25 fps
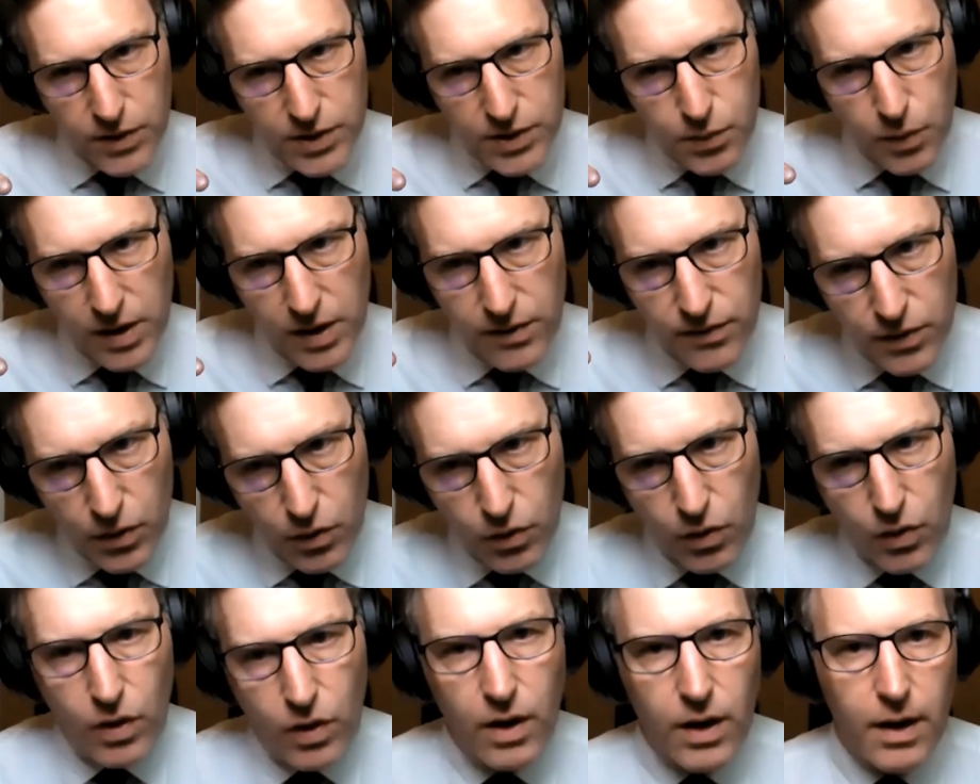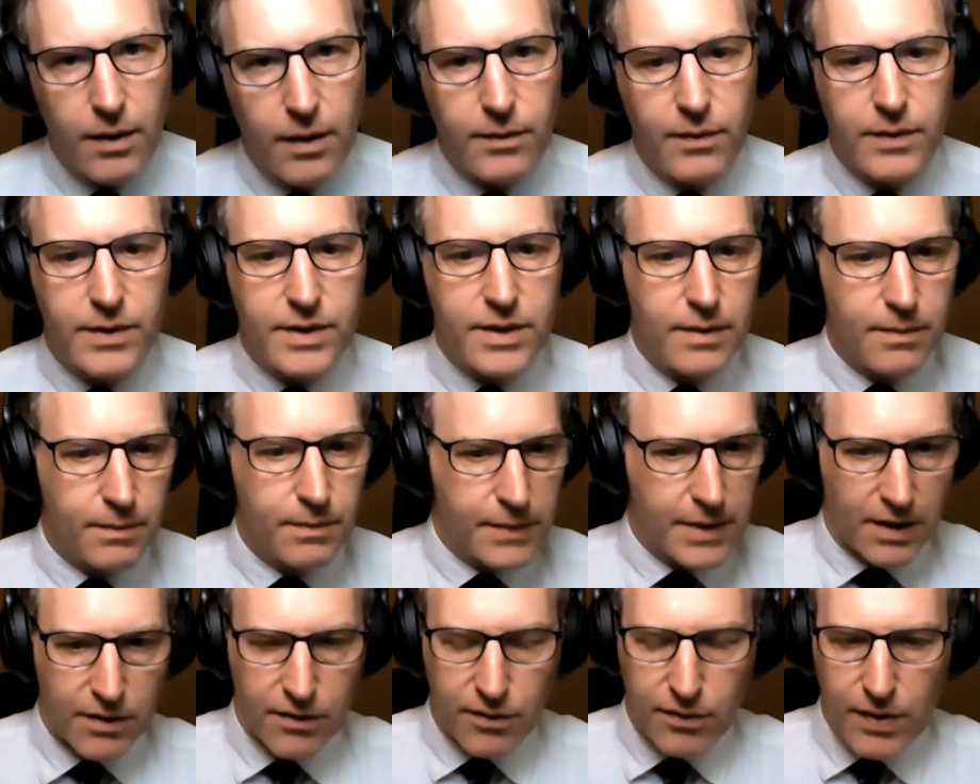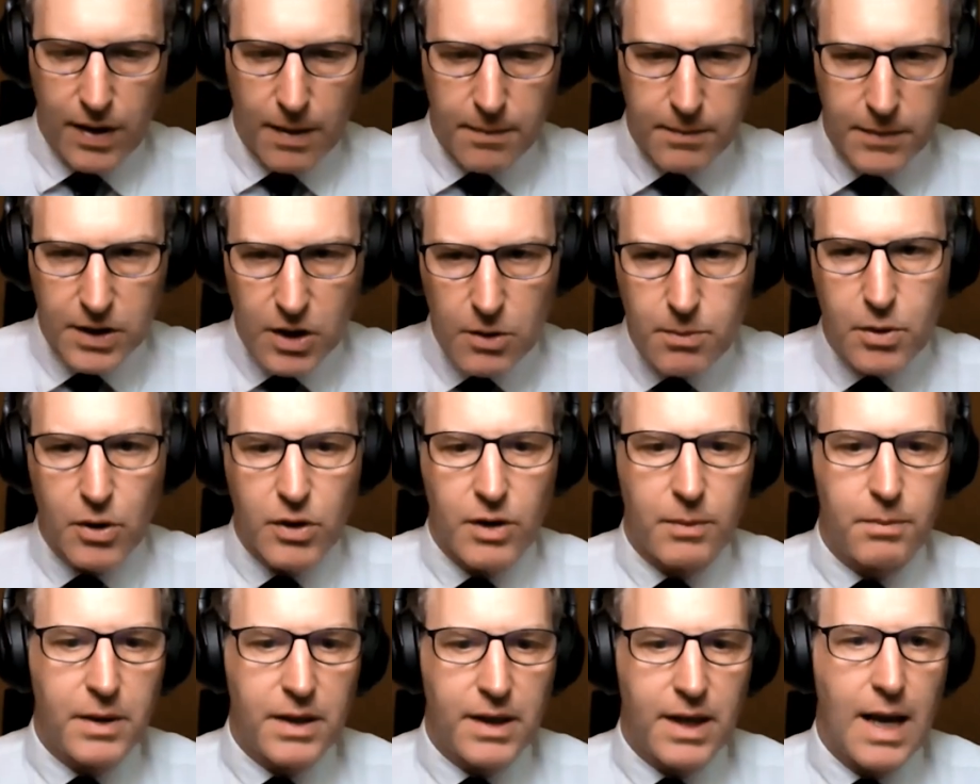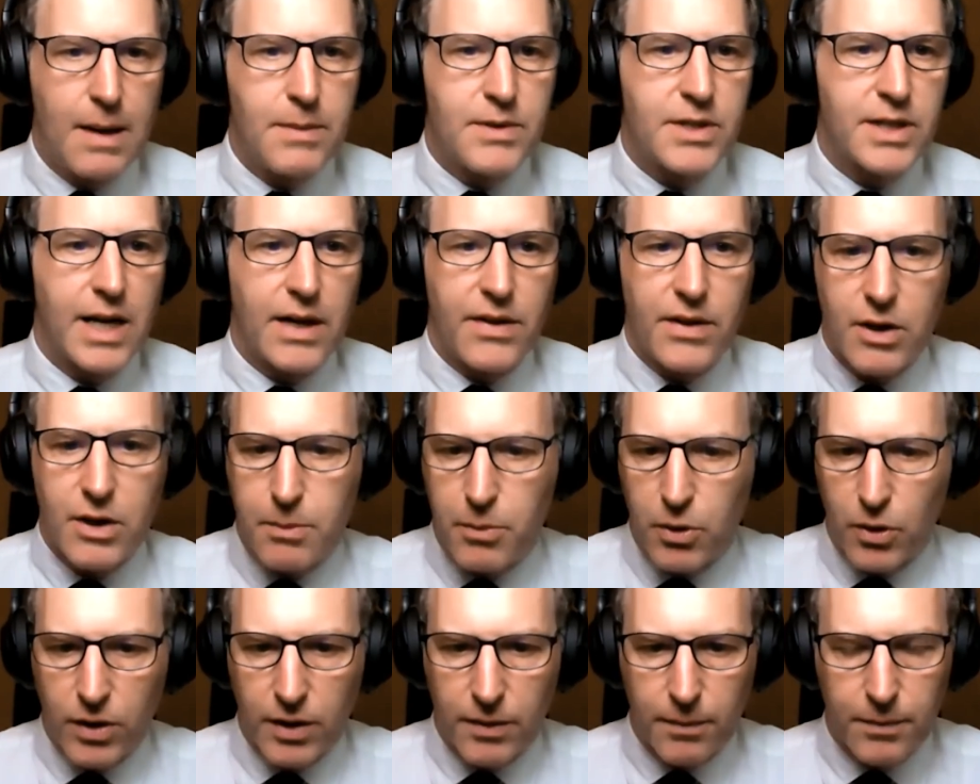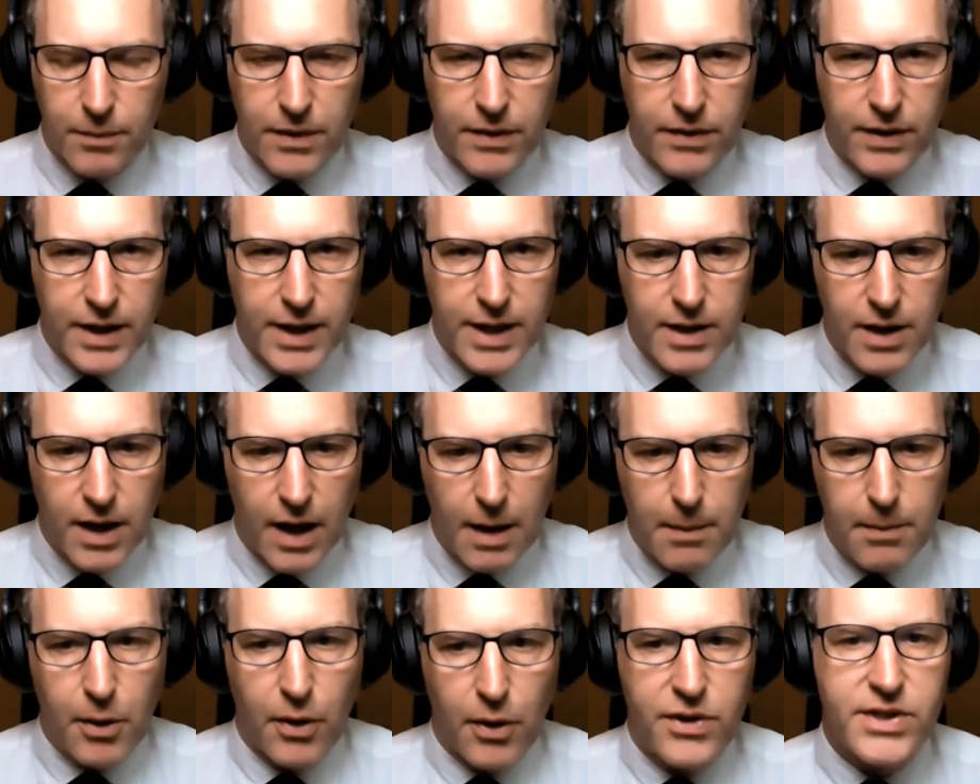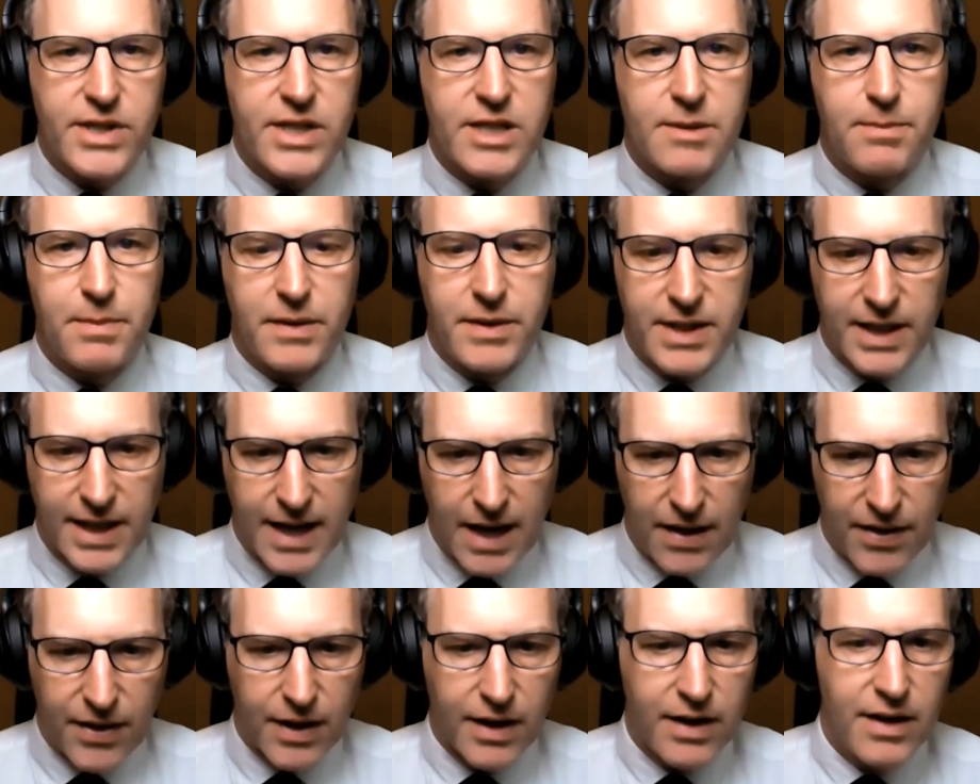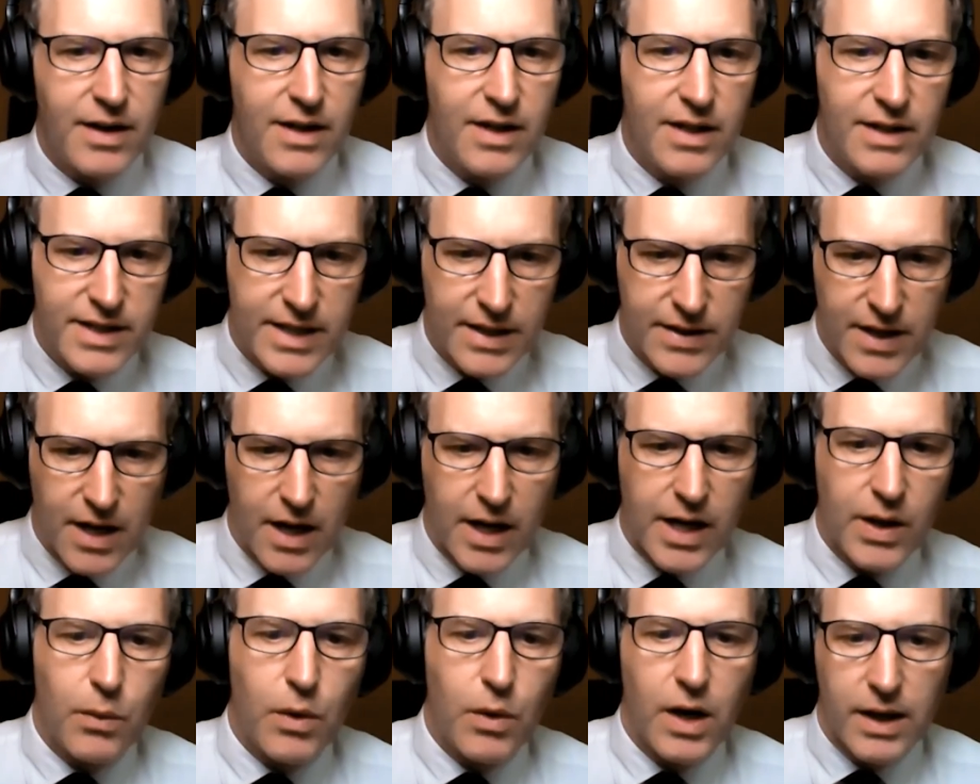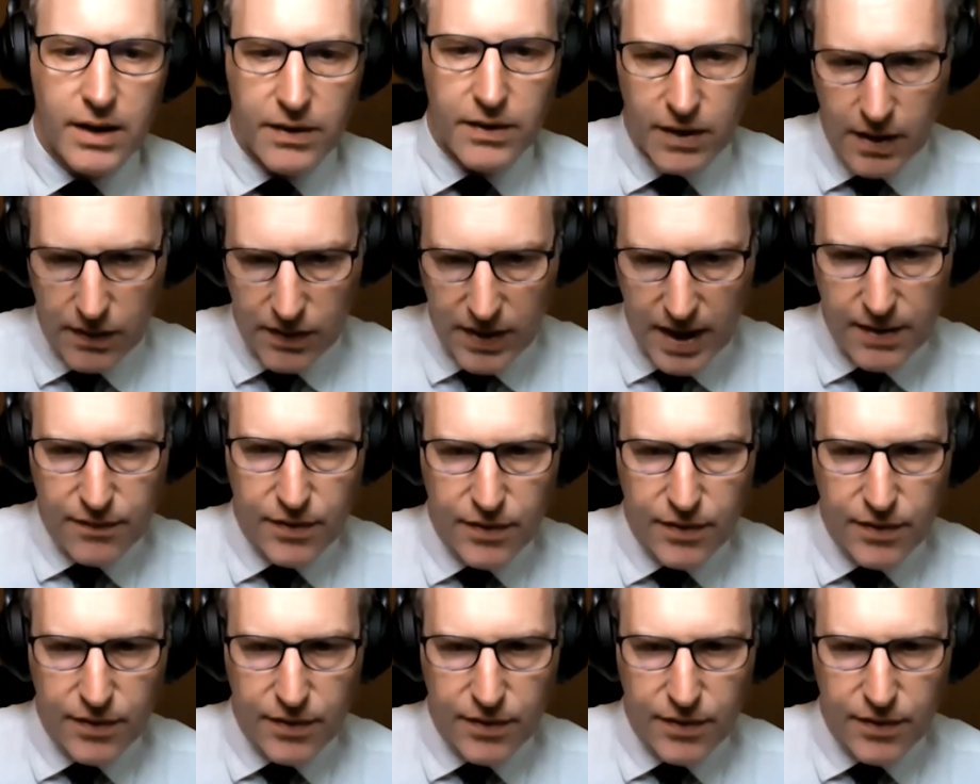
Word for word: that was one of your kind of um, you put the plan together, you put the the hypothesis together, did the early work, and then